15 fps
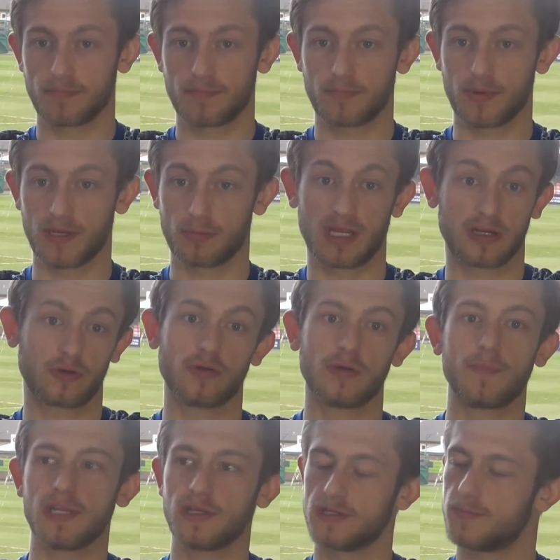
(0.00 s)
People had good
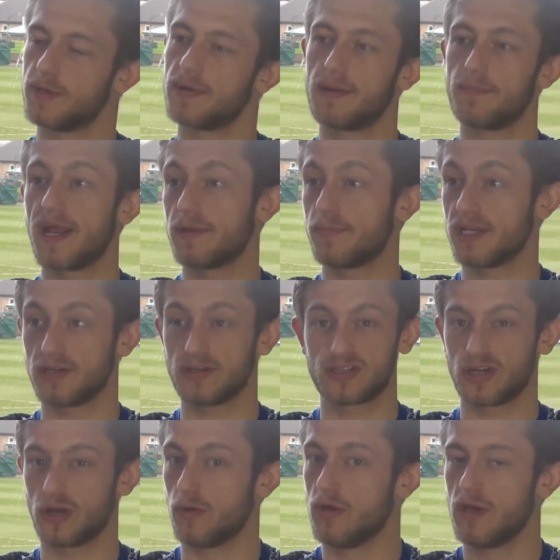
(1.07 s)
opinions, people had bad opinions,
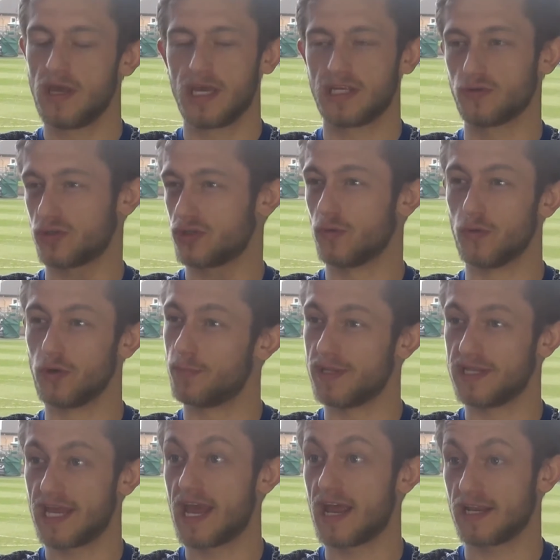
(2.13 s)
so it's just all up
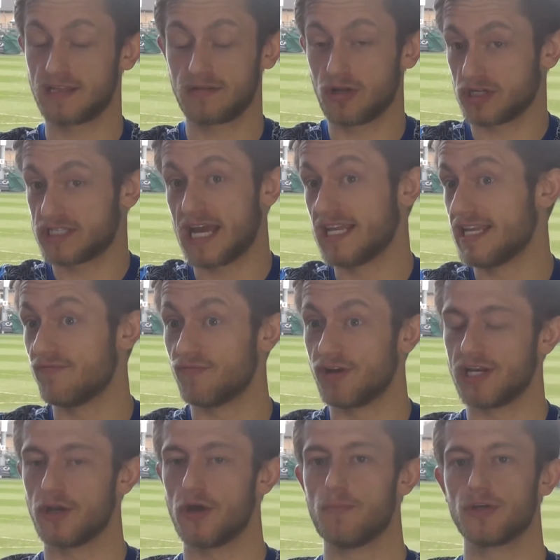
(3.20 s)
in the air. And like I say, I didn't
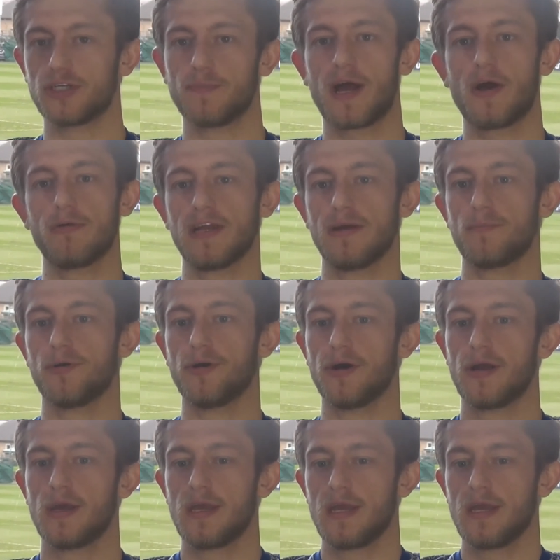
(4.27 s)
really know much about it,
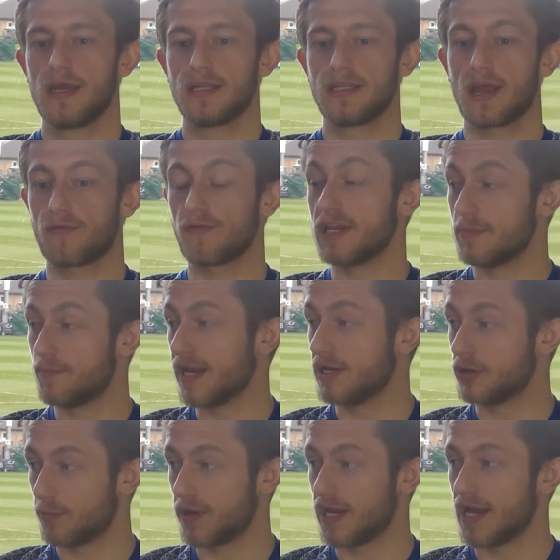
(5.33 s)
but definitely
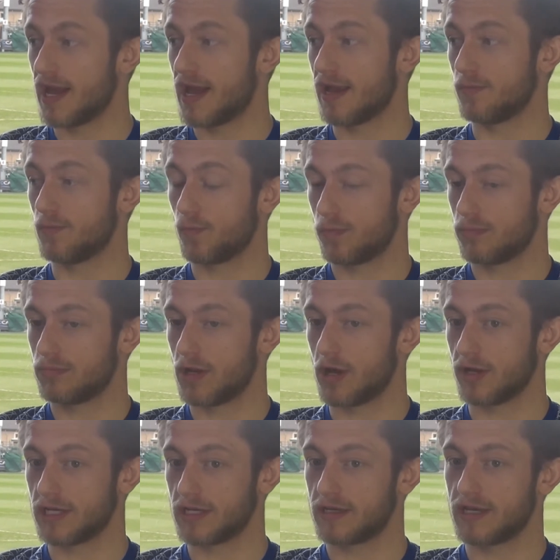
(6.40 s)
being up here and
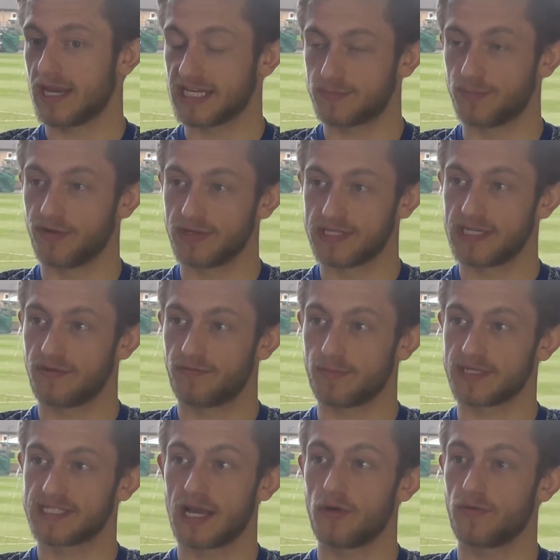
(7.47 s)
like experiencing it for
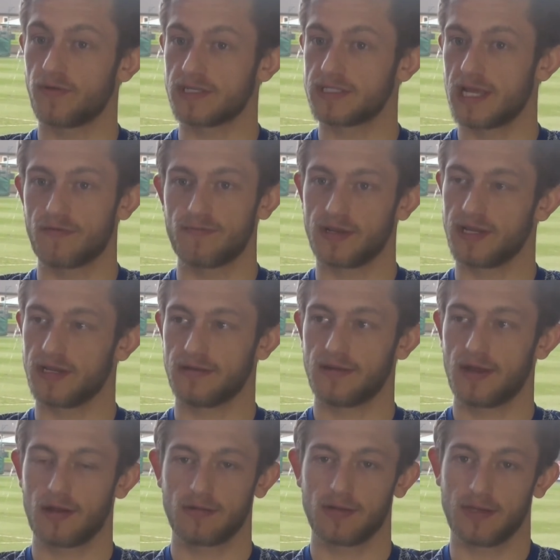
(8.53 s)
myself, it
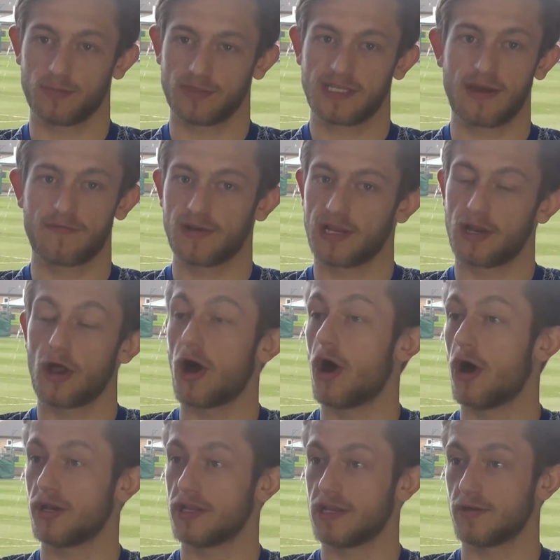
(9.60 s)
was definitely a lot
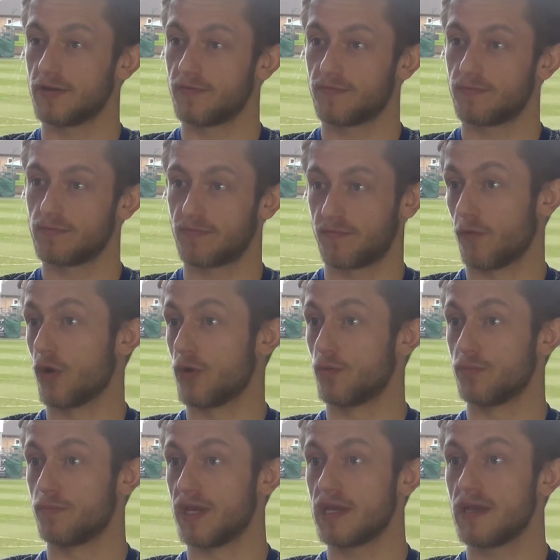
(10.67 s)
harder than I thought it
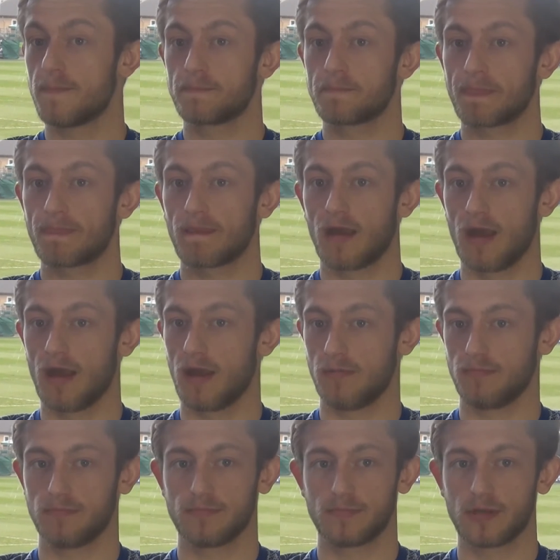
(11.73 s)
would be.
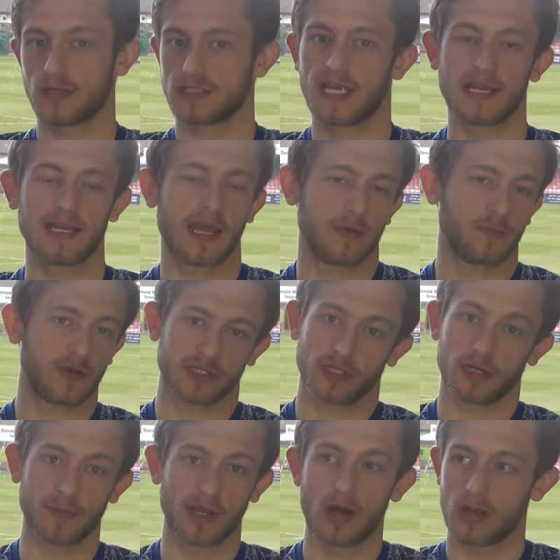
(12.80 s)
Not saying that it wasn't
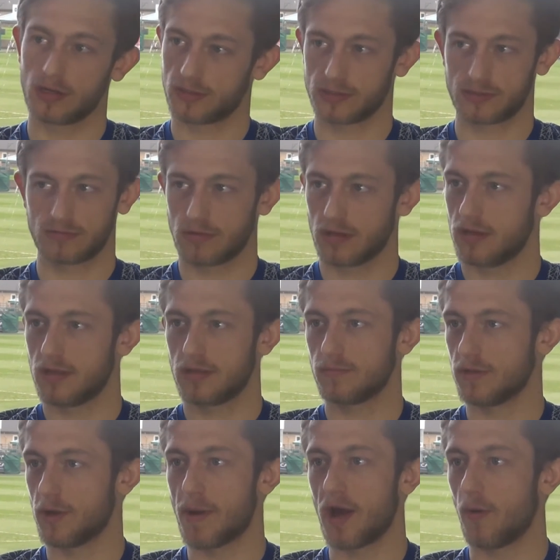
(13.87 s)
going to be hard, because
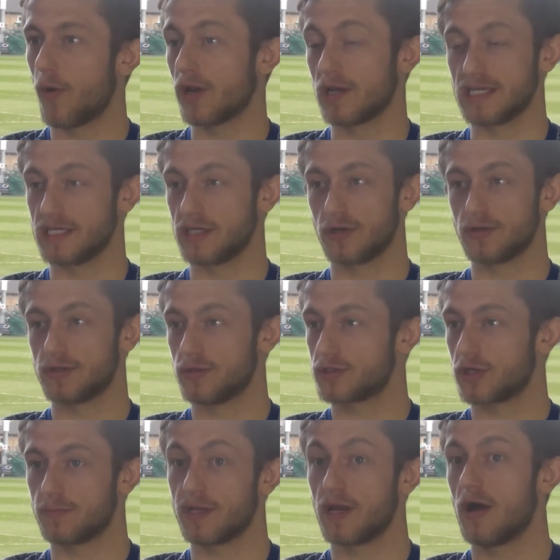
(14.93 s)
no matter what league you go to, it's
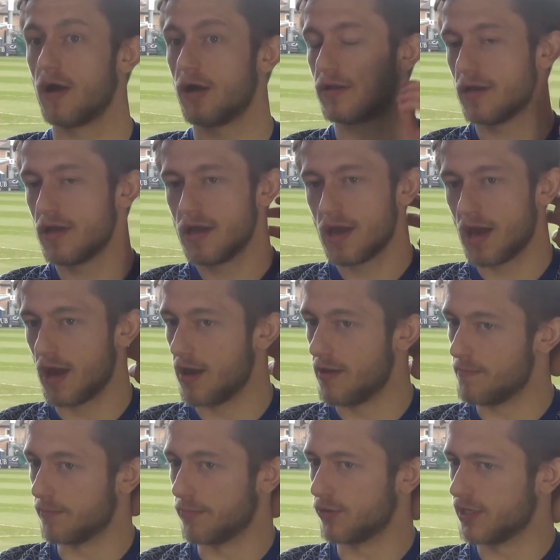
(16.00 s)
going to be hard.
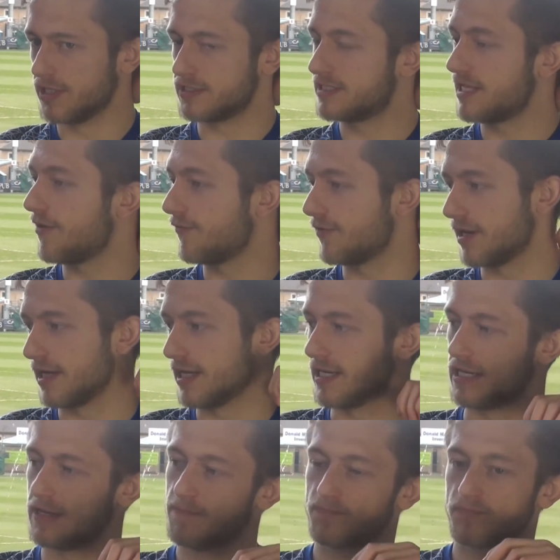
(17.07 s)
But it was
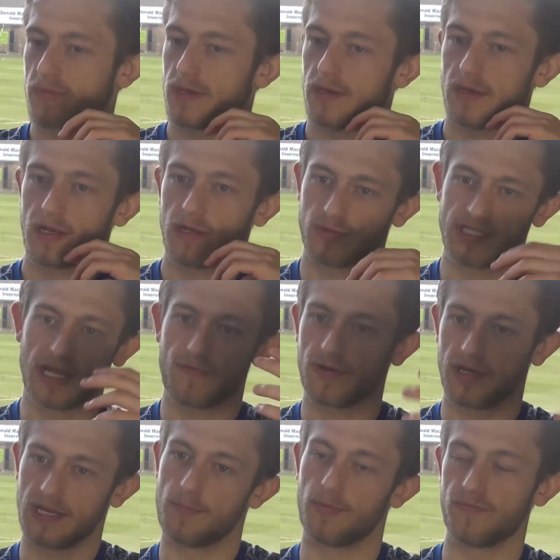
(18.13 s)
definitely
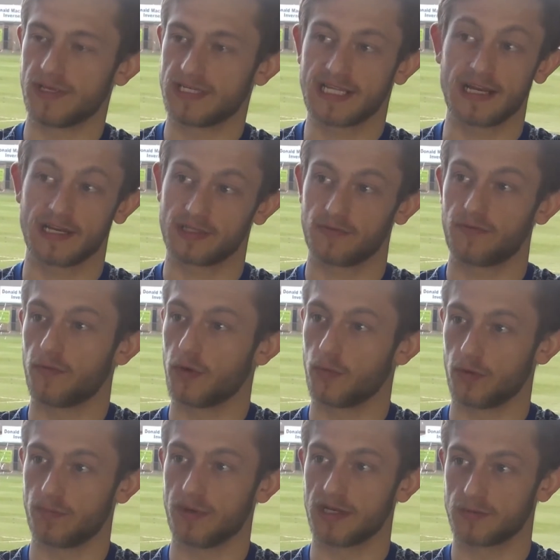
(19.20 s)
above the standards I thought it
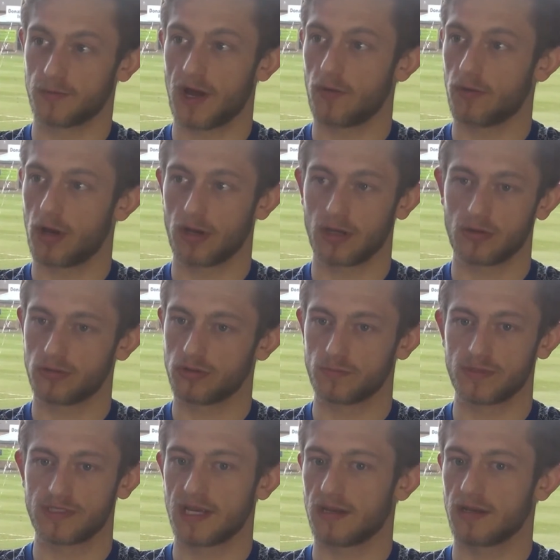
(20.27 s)
would be as well. Like
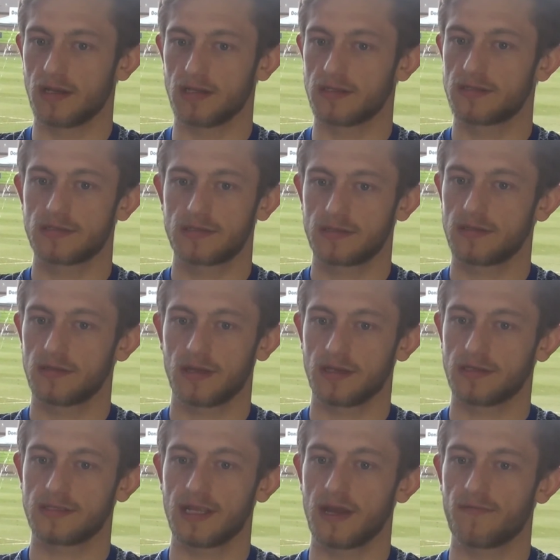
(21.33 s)
100%,
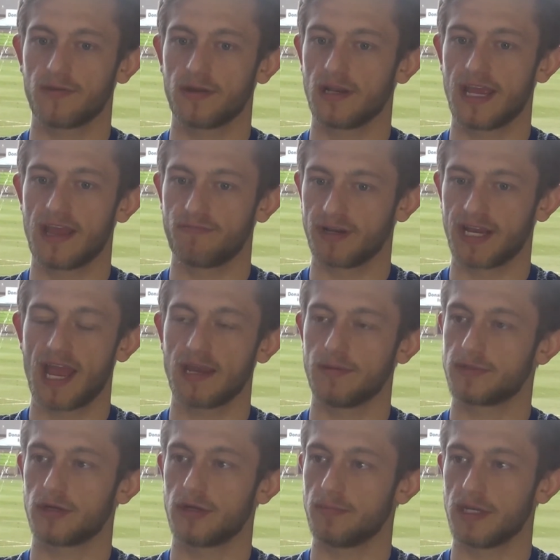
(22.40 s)
it's definitely every
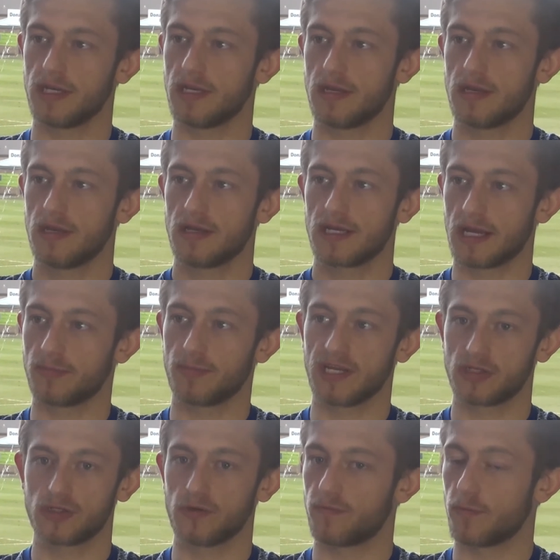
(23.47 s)
game's going to be a
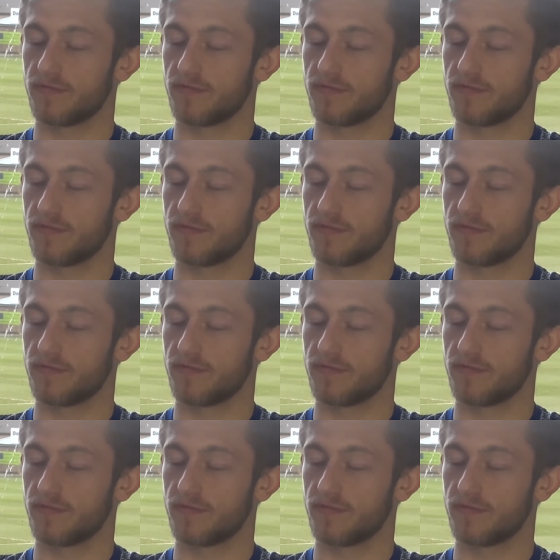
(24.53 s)
tough.